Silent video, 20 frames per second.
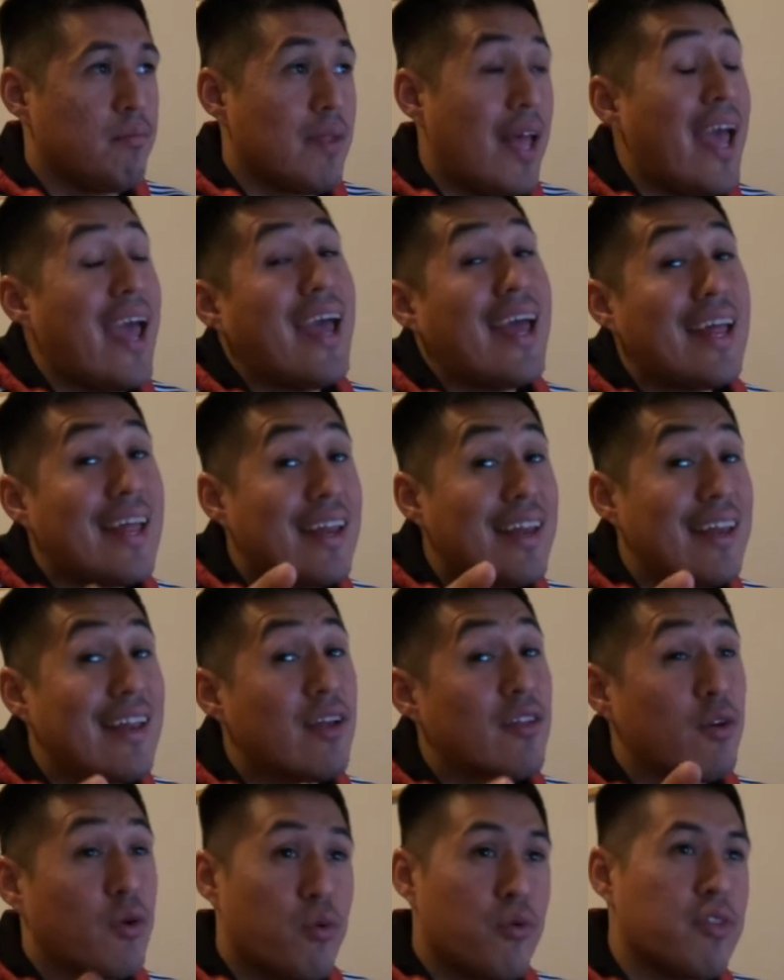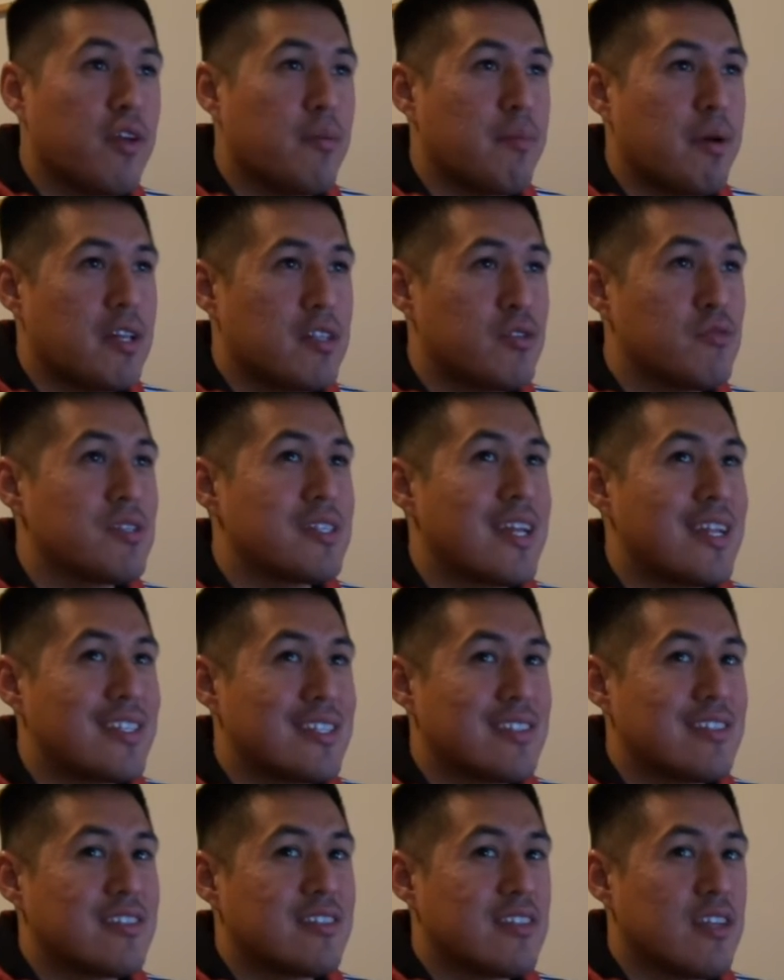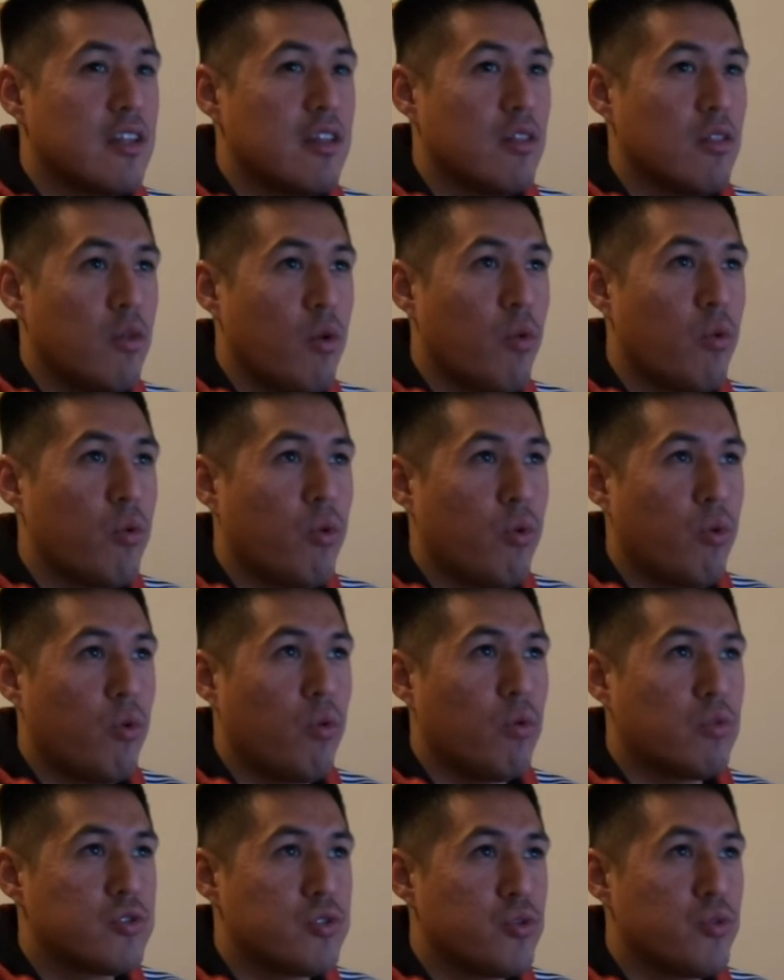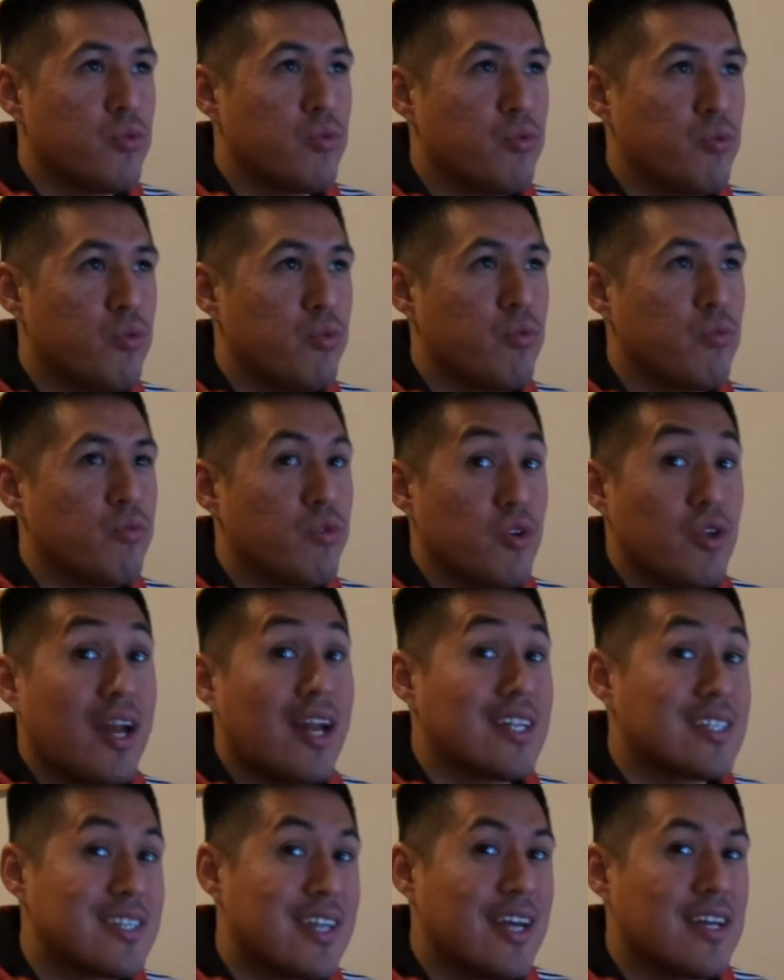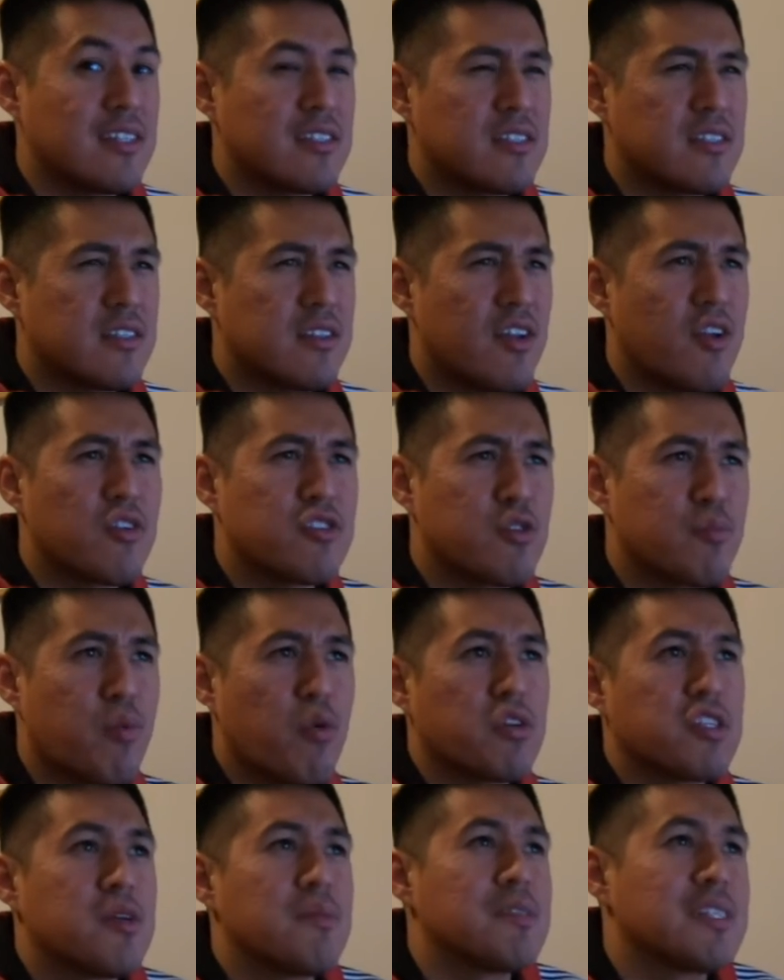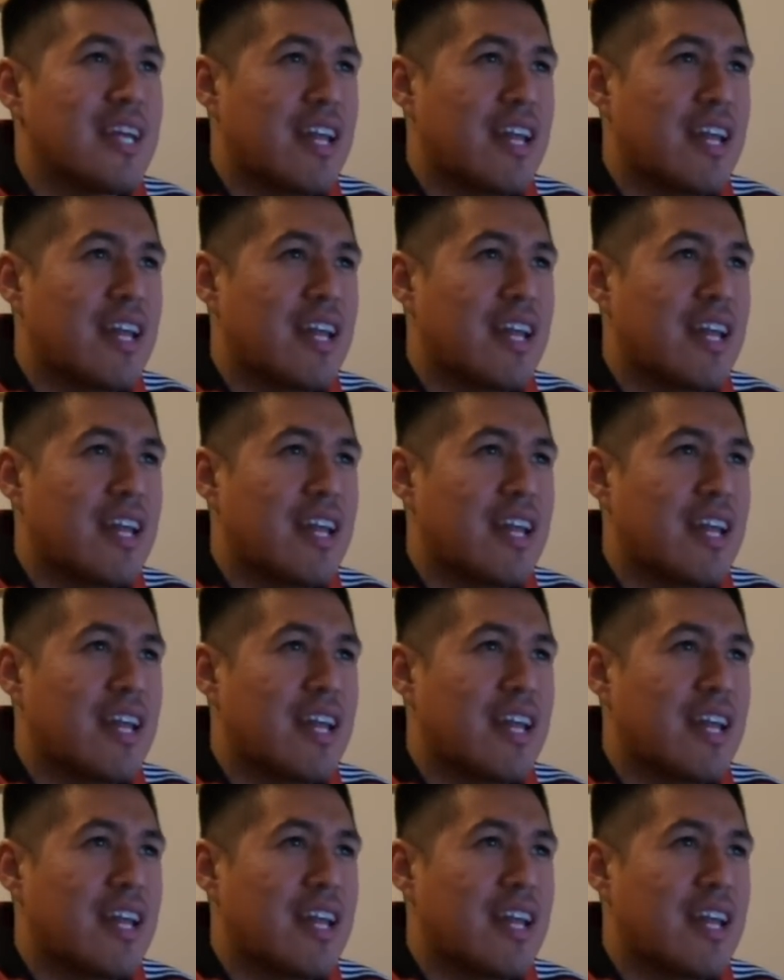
And the cool thing about it too is that it's local to the United States. Their support team is